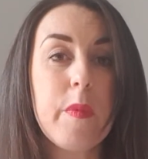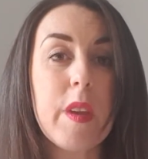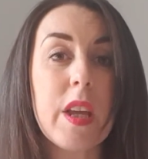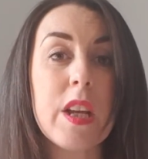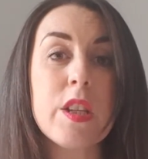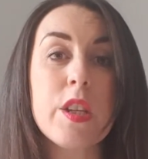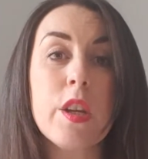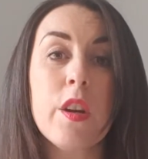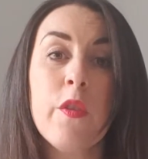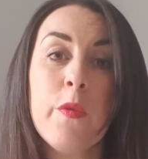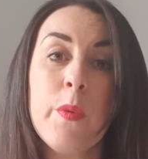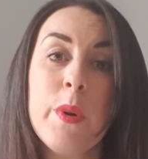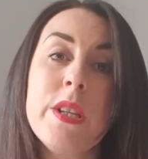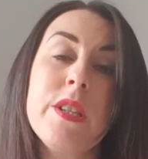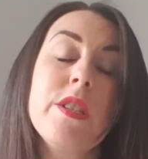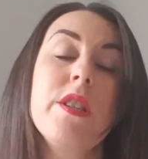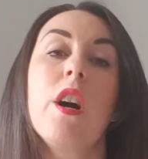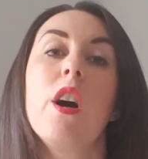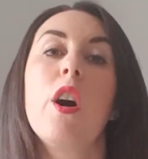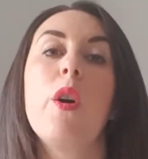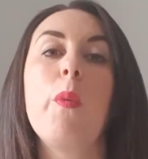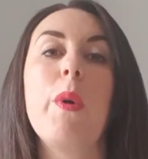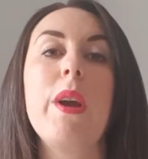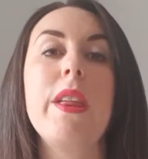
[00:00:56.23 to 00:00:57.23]
So if we
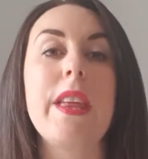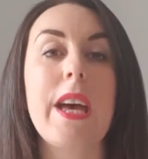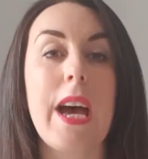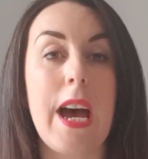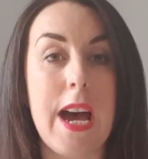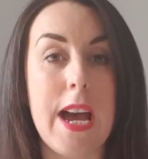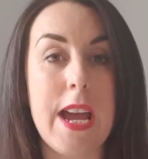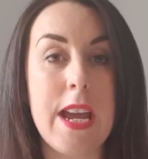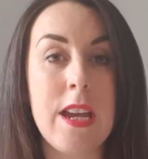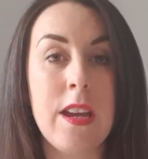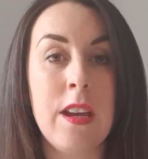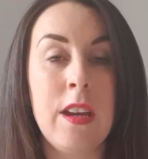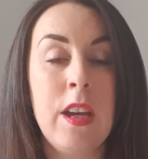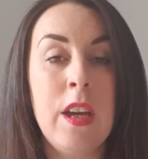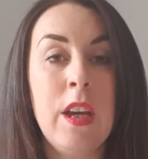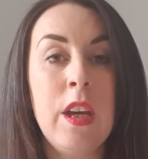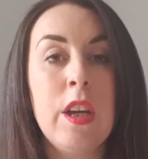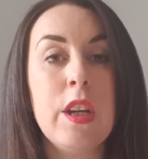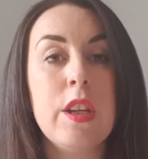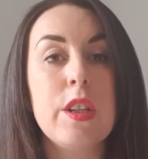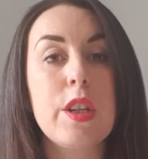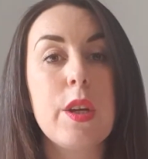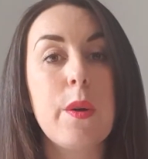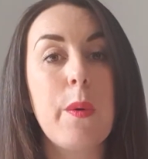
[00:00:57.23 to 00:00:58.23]
start with A,
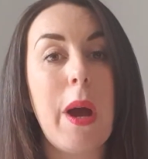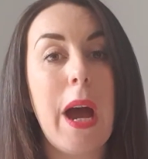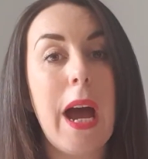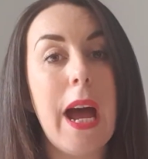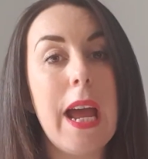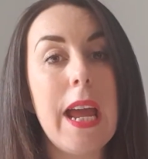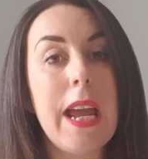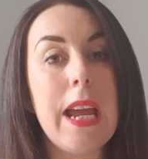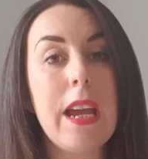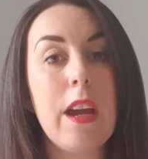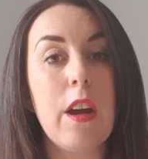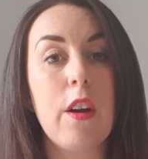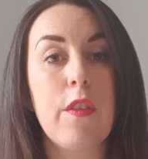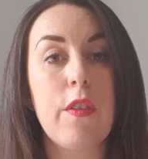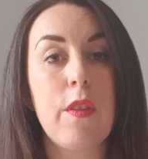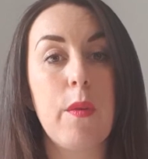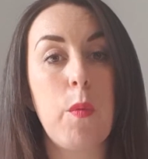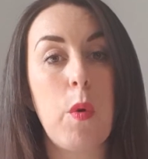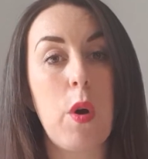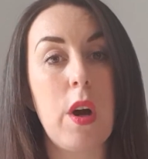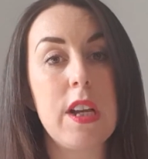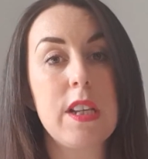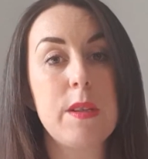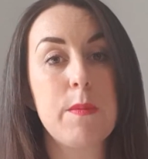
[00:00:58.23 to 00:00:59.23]
so A of the
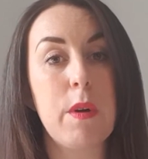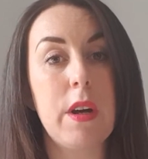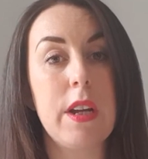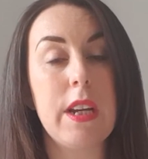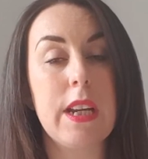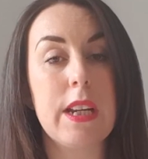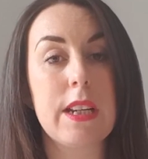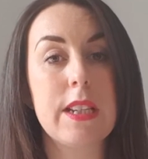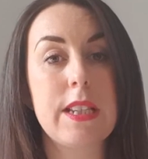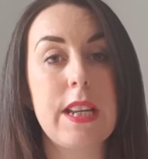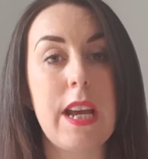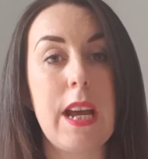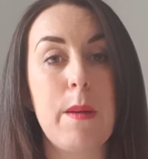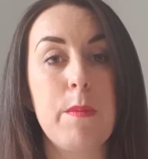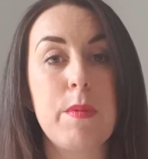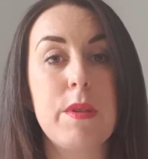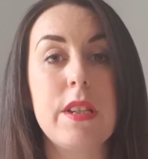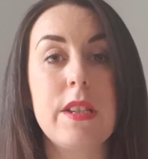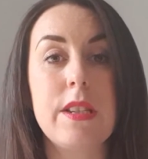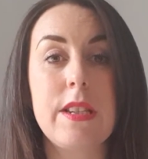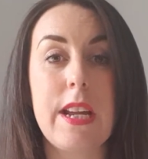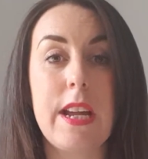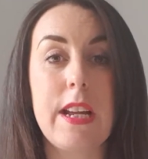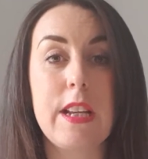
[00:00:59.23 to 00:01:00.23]
Wise Mind
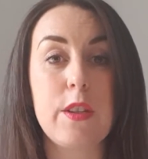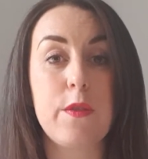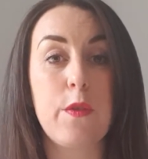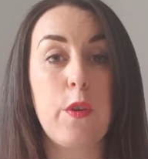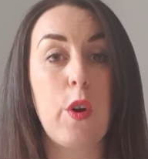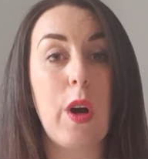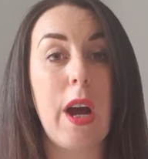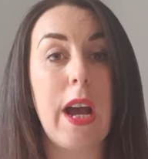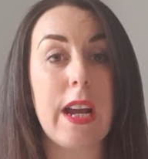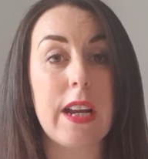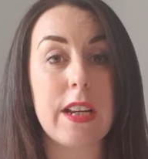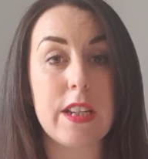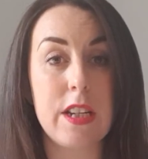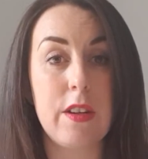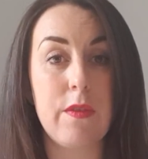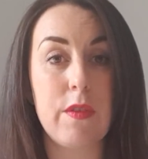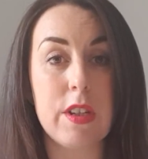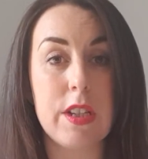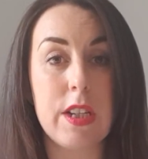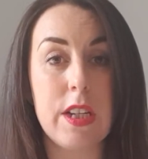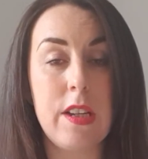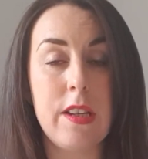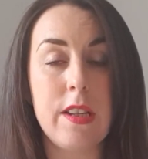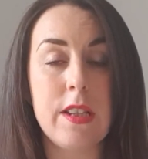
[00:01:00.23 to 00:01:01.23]
Accepts stands for
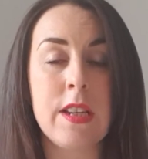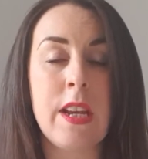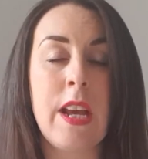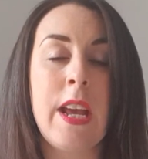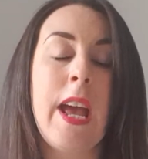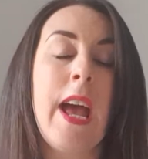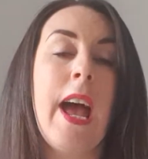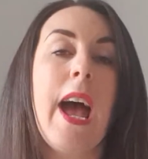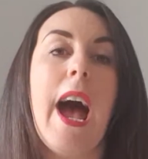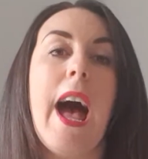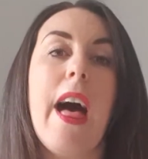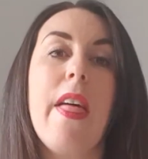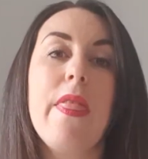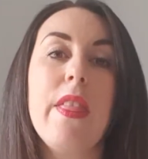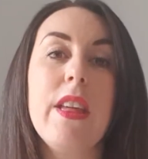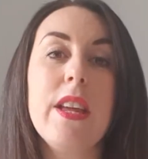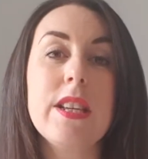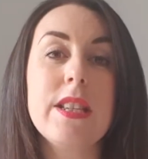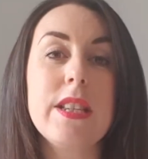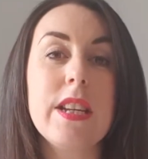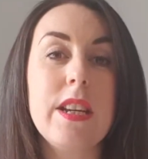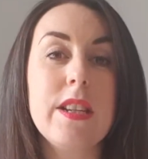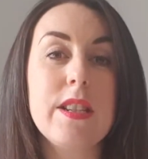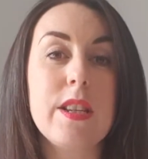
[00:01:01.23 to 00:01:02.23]
activities, and
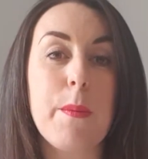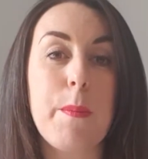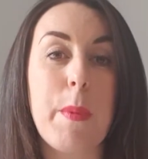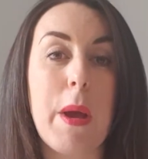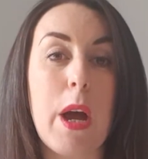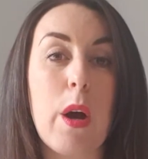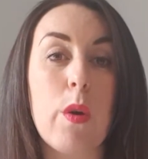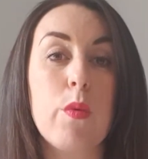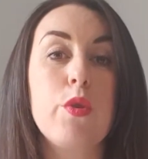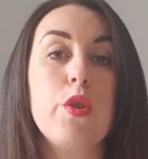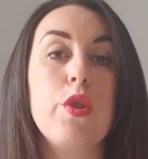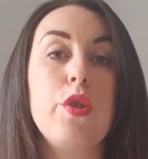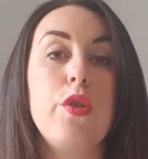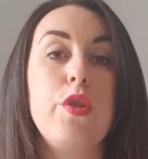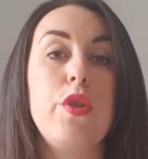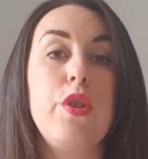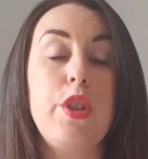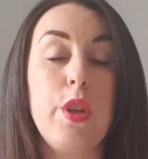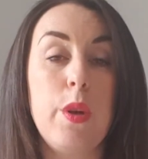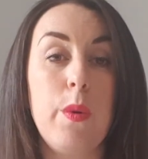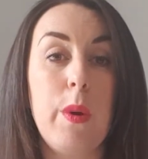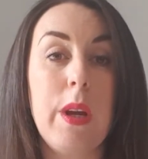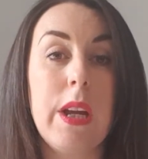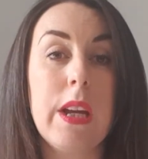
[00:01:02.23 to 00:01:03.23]
this is about
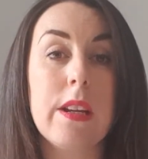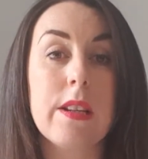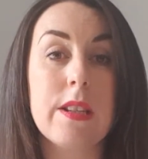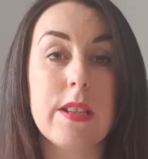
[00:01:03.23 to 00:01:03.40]
doing